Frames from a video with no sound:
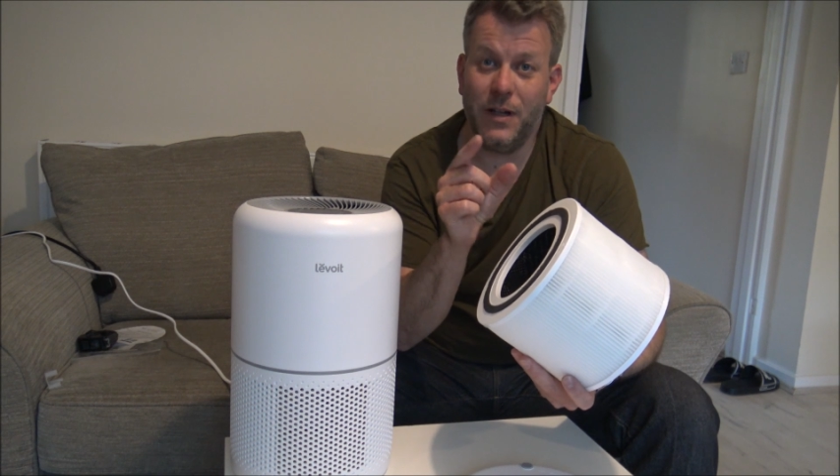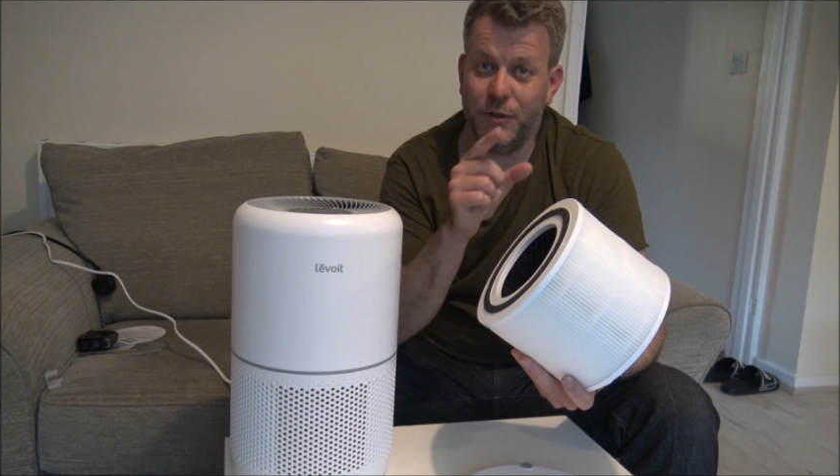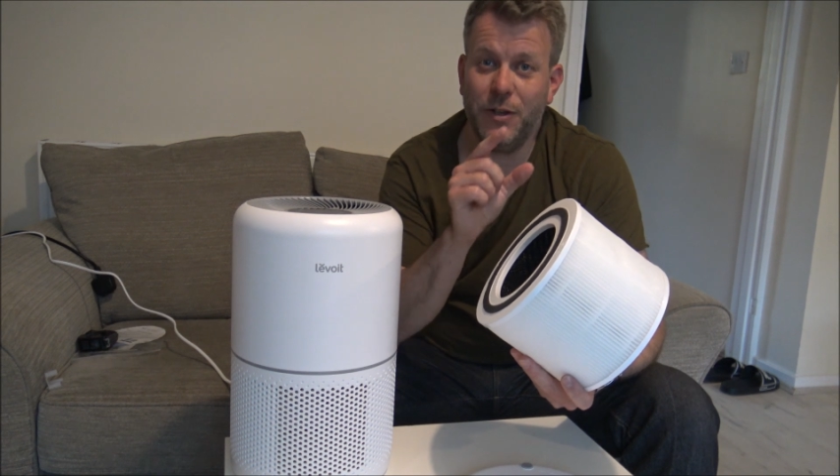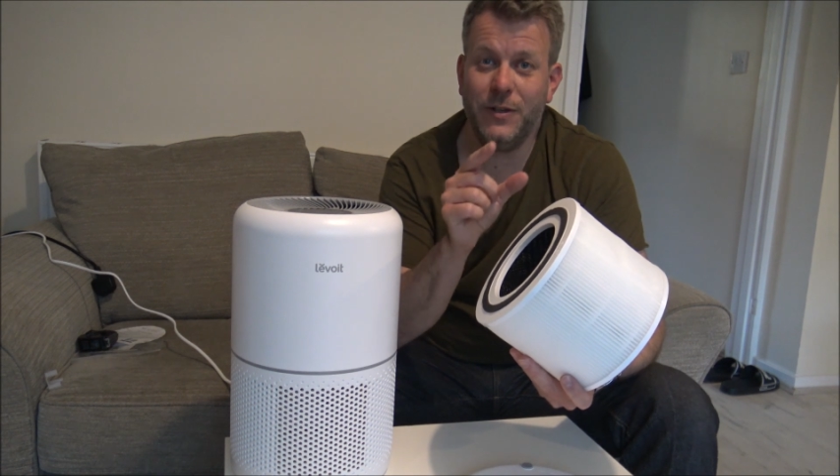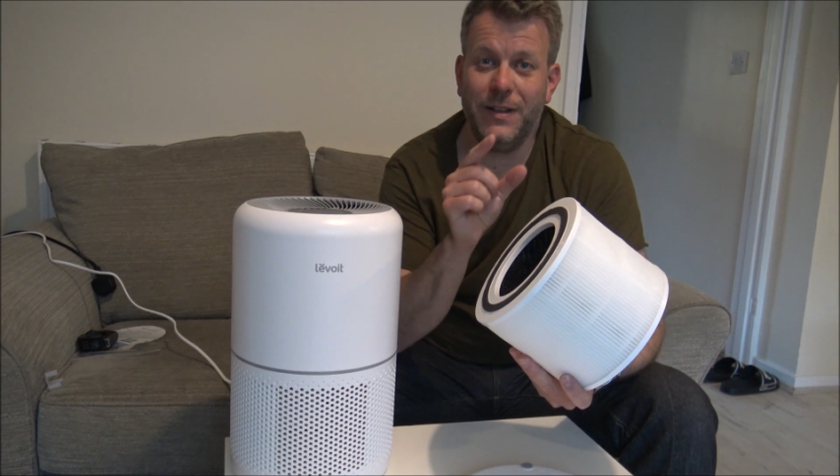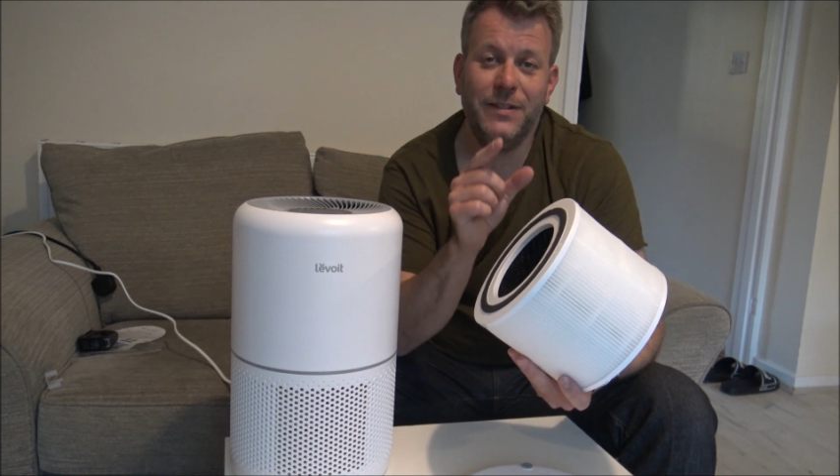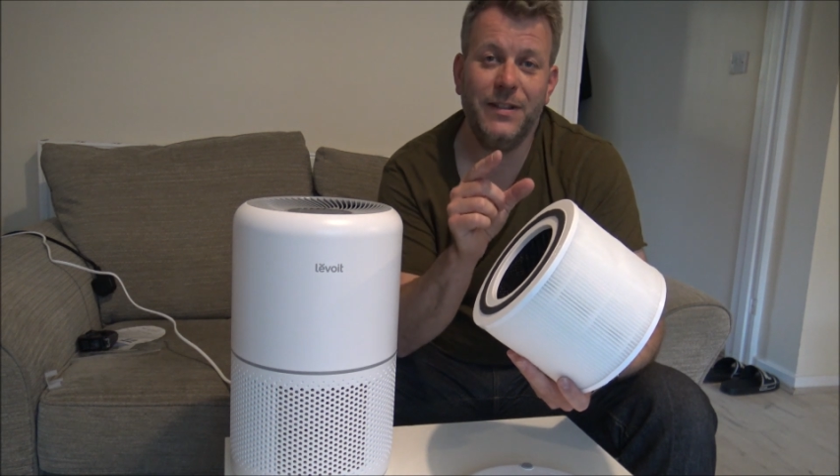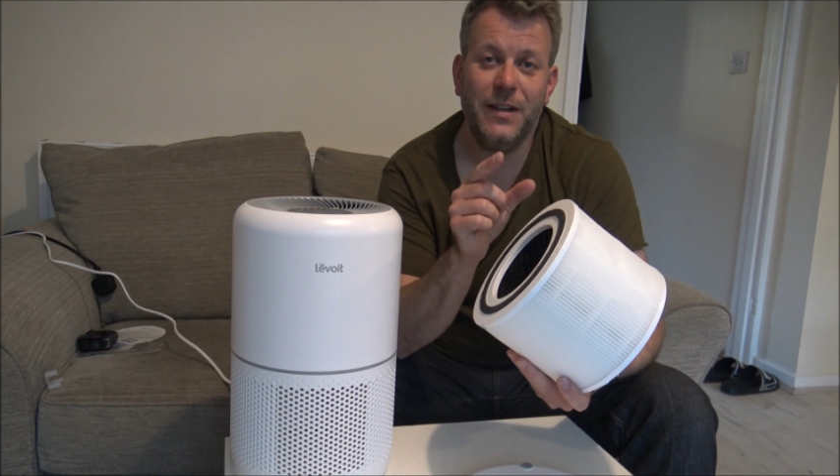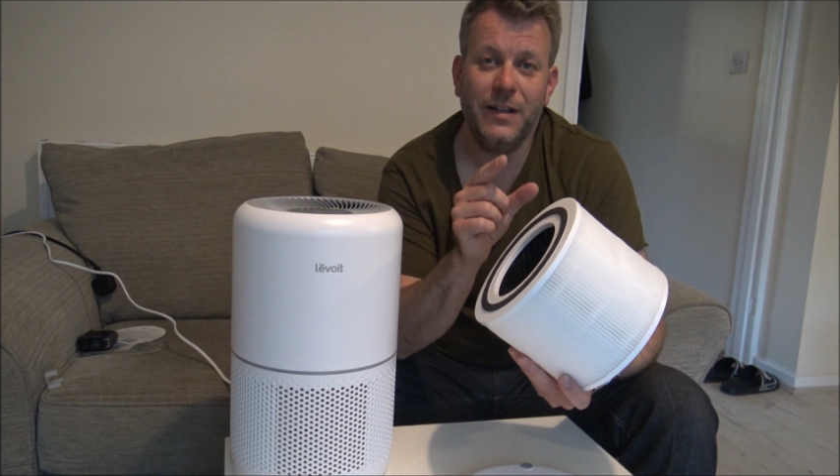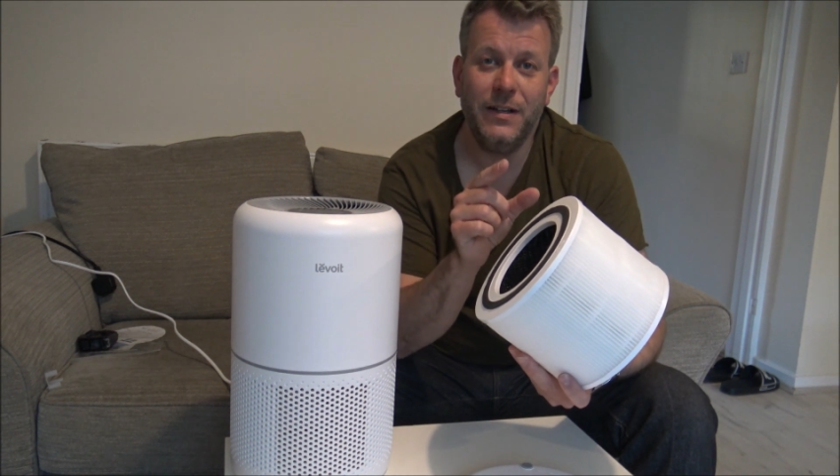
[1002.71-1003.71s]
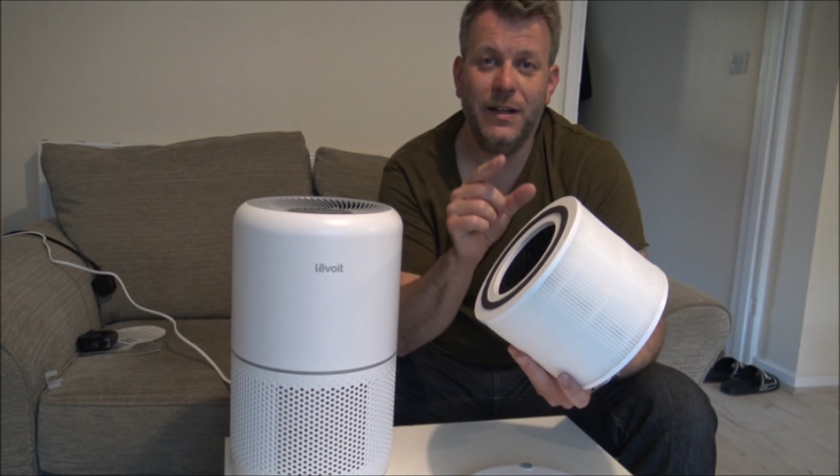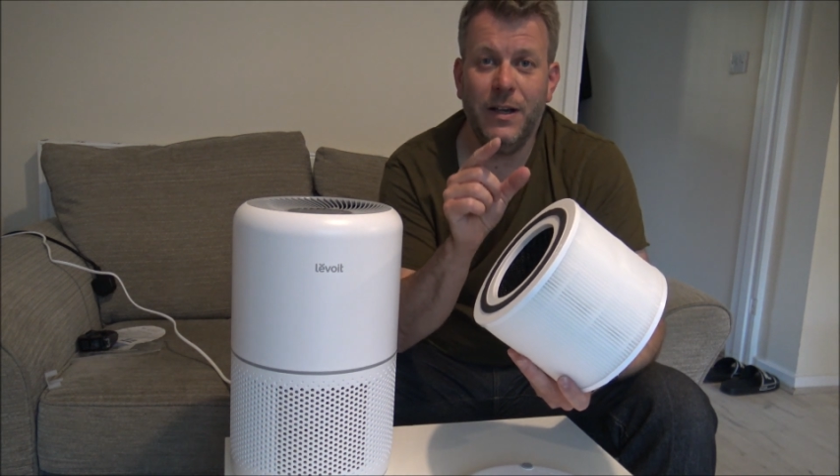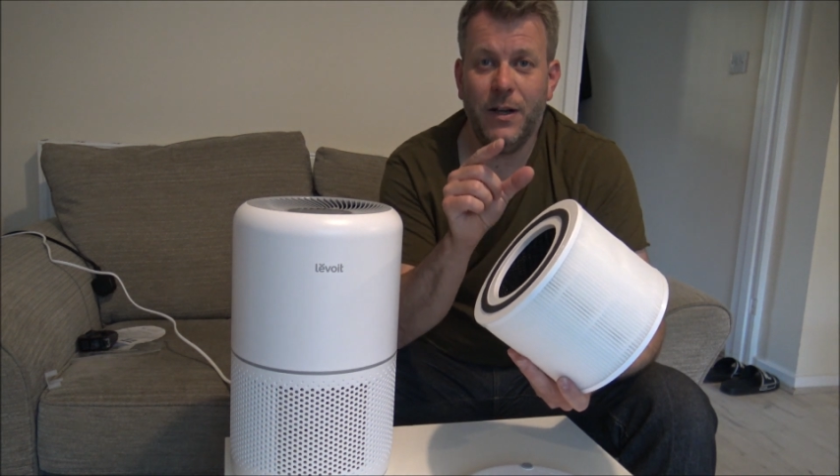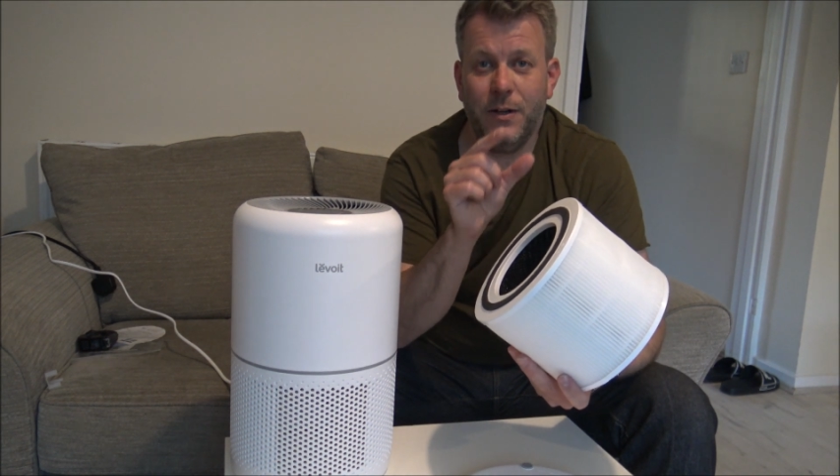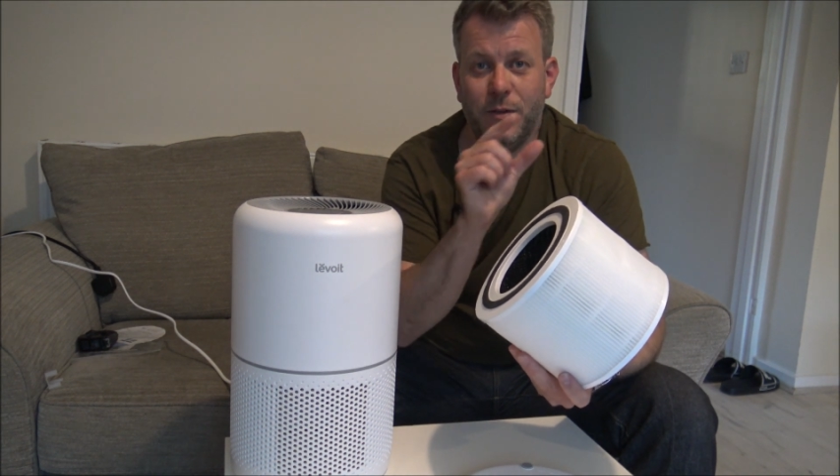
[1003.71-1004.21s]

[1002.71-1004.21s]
I showed you that earlier, as